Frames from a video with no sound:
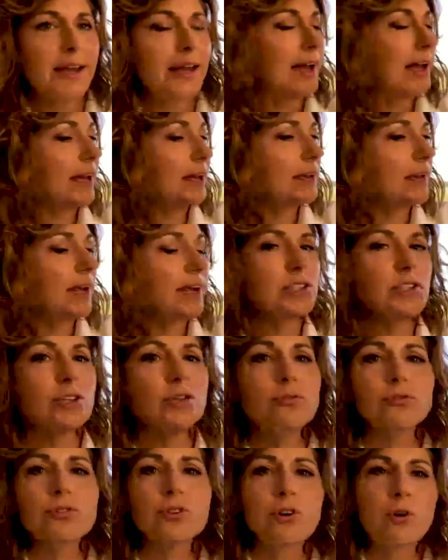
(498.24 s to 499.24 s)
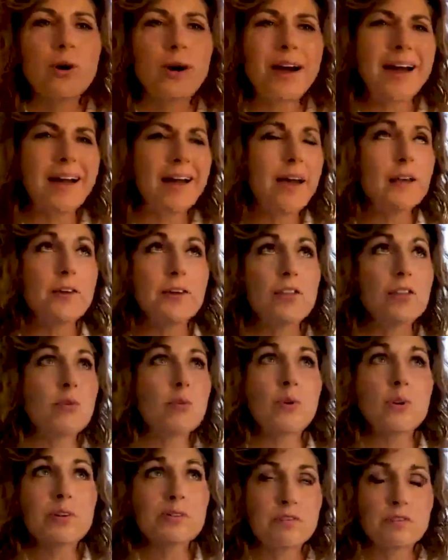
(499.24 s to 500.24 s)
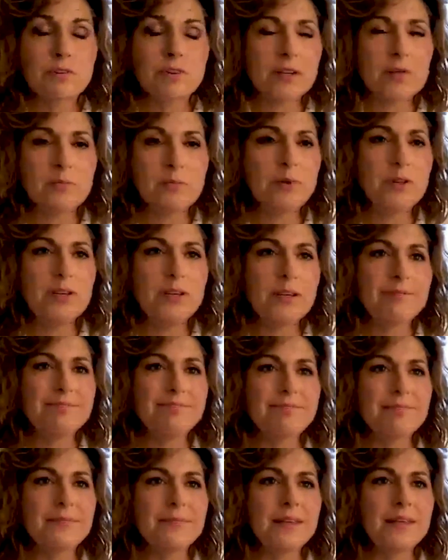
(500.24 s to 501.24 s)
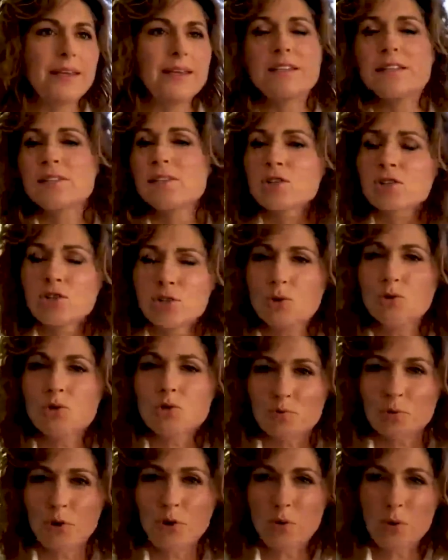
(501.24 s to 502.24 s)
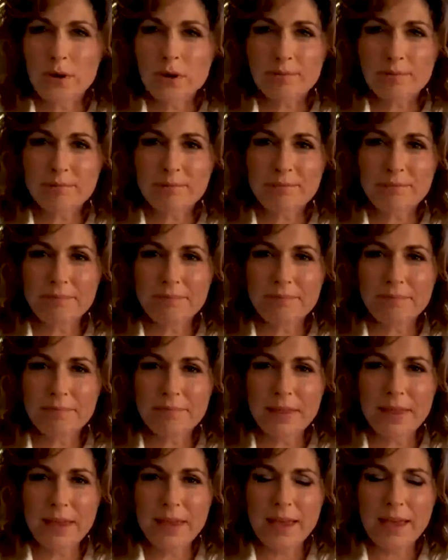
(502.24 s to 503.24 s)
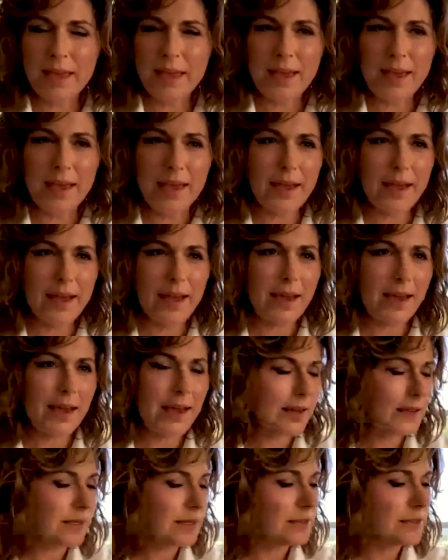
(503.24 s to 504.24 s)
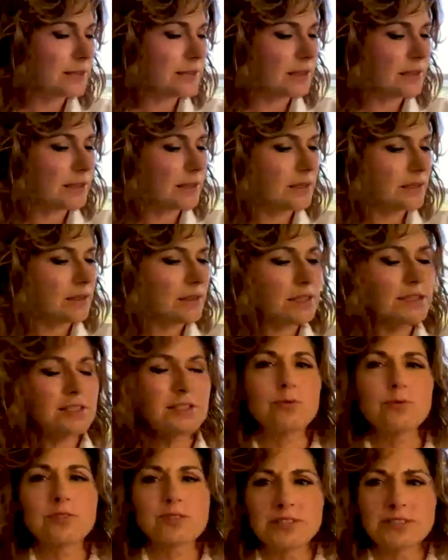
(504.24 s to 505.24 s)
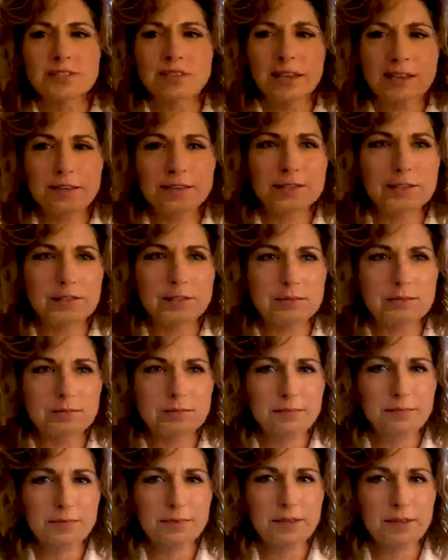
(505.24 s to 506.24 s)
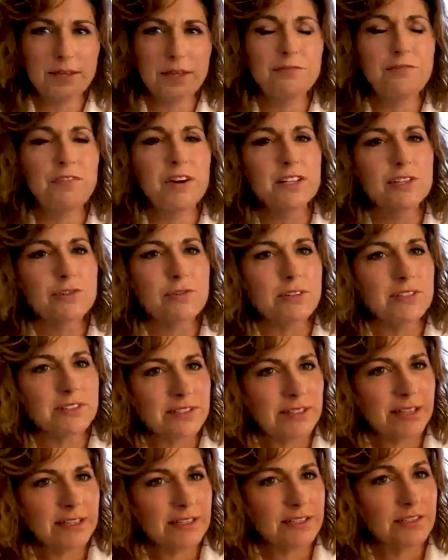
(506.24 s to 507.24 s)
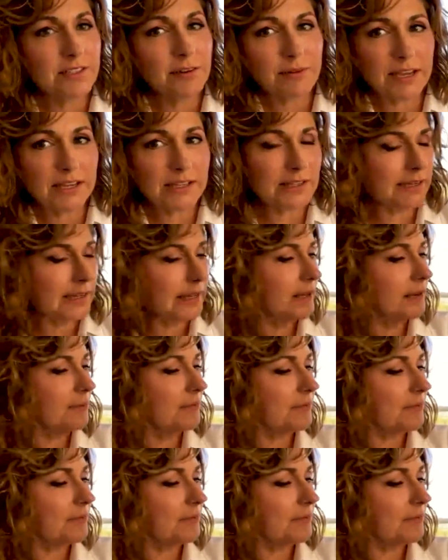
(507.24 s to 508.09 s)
And I don't know another word for it, but it is a short poem. And this one says, if I translate it directly,